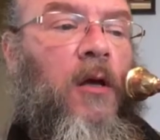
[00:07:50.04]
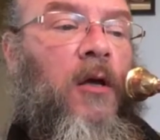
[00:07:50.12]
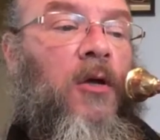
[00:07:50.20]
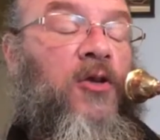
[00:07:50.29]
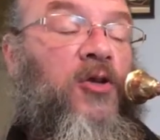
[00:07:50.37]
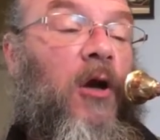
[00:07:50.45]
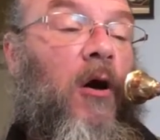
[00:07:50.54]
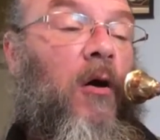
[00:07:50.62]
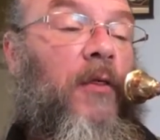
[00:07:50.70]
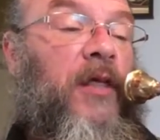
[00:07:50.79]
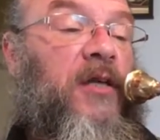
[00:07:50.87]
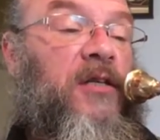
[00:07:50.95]
So
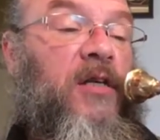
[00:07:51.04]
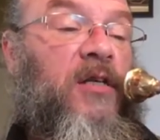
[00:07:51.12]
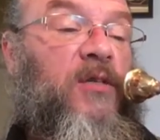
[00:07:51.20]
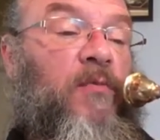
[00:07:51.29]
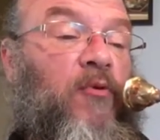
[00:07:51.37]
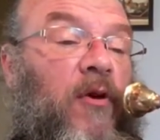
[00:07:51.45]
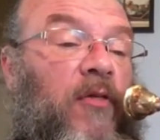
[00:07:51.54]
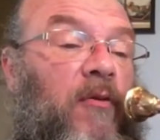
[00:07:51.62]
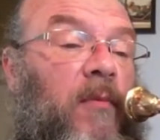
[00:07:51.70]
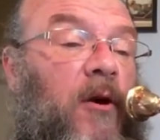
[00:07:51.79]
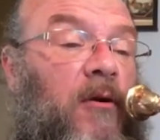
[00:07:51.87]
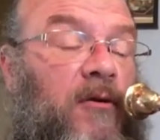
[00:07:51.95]
this is Brother
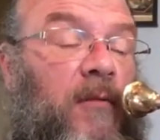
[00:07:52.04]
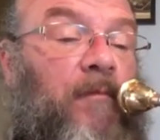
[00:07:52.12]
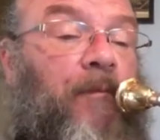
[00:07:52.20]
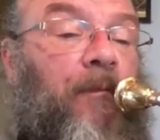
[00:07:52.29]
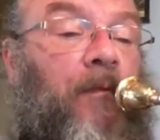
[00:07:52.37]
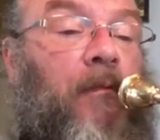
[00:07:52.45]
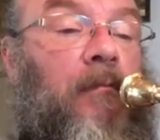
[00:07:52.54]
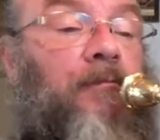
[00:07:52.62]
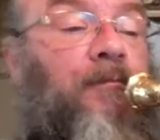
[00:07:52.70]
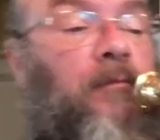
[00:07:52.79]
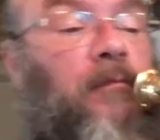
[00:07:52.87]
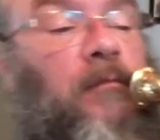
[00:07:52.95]
Martin.
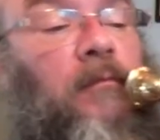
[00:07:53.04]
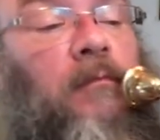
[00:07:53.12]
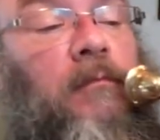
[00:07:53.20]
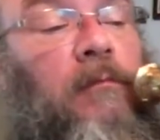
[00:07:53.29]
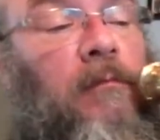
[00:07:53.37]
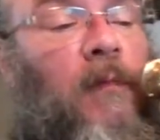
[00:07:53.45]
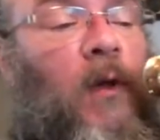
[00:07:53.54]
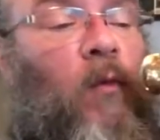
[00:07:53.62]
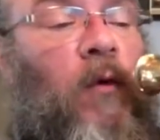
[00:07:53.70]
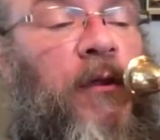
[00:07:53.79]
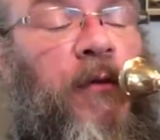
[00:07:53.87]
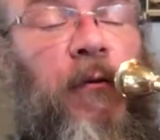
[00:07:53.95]

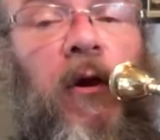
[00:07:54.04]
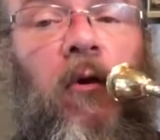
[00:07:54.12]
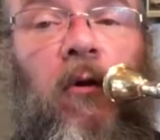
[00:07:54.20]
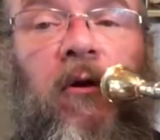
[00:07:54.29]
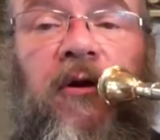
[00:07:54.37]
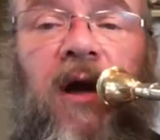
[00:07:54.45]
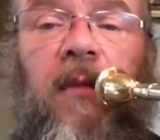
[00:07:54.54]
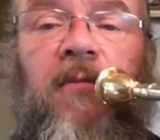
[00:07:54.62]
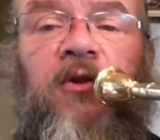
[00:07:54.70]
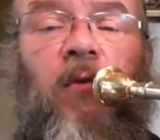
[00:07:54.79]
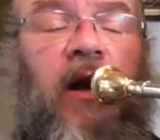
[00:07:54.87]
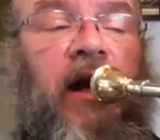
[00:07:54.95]
We're in 3/4 time,
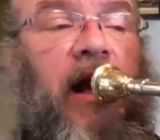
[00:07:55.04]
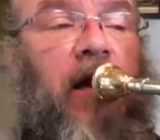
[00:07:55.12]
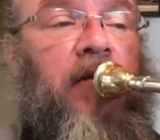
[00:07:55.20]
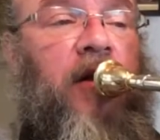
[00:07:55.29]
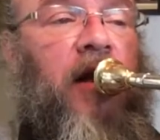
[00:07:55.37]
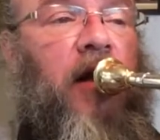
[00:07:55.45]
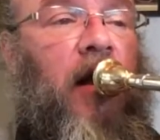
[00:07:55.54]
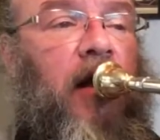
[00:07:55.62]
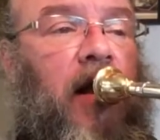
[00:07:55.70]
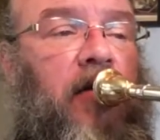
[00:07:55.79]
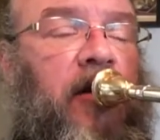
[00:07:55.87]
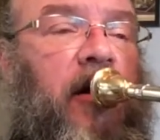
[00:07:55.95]
so when I count it in, I'll
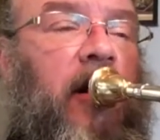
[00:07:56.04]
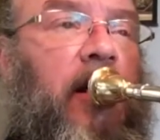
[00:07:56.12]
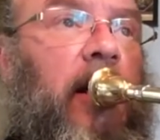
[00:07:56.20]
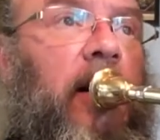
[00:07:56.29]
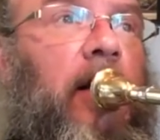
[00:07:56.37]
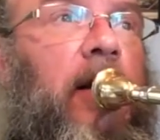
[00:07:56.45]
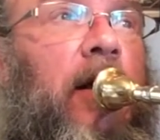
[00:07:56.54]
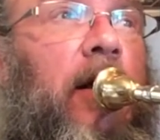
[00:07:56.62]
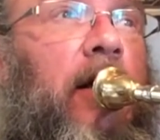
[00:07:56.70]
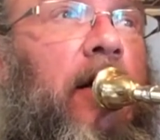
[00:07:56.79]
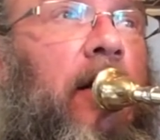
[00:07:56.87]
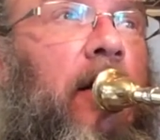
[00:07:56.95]
count it
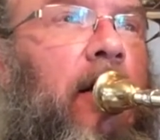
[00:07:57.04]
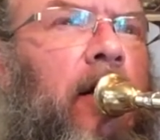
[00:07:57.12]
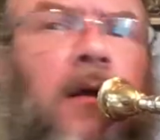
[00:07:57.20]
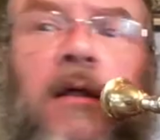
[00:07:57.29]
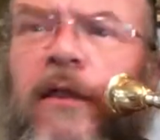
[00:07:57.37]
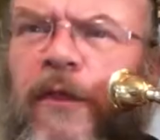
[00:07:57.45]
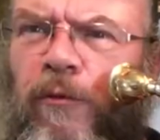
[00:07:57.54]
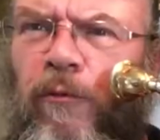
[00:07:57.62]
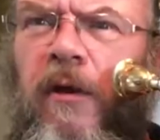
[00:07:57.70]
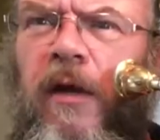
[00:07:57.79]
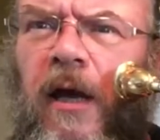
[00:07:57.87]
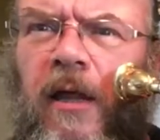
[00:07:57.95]
in
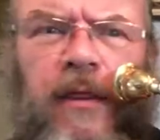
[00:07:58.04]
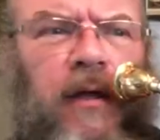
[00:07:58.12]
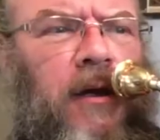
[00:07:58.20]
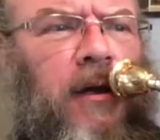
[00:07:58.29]
3, I think.